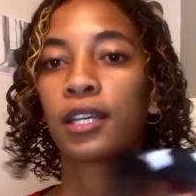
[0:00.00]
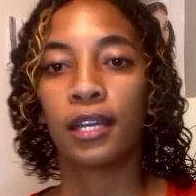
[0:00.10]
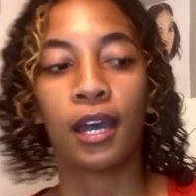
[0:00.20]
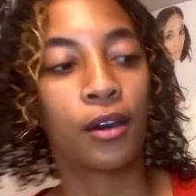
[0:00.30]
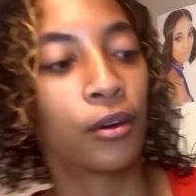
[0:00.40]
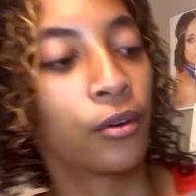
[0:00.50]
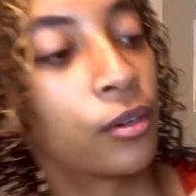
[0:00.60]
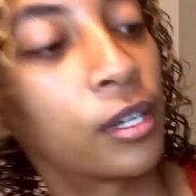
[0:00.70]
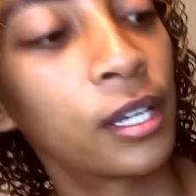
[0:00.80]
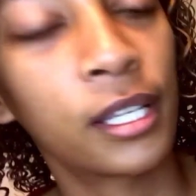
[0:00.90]
Now,
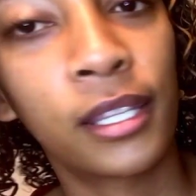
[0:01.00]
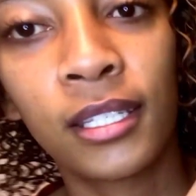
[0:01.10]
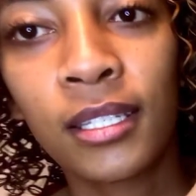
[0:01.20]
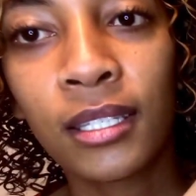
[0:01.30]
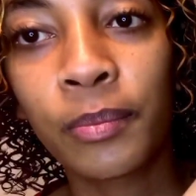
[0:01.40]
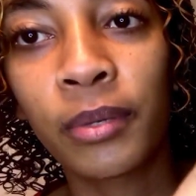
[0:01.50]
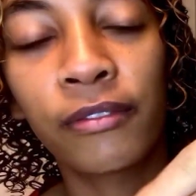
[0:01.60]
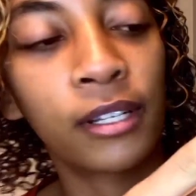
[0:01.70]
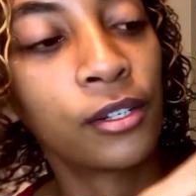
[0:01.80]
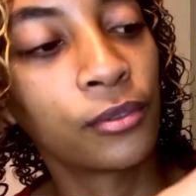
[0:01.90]
this is the
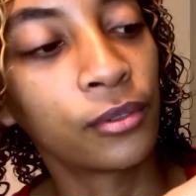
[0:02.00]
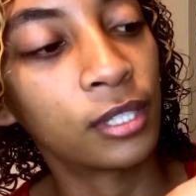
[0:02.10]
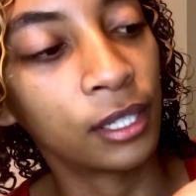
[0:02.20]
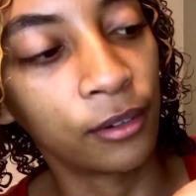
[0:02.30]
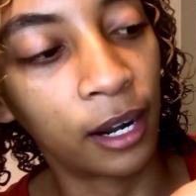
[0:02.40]
Perfectly Rooted,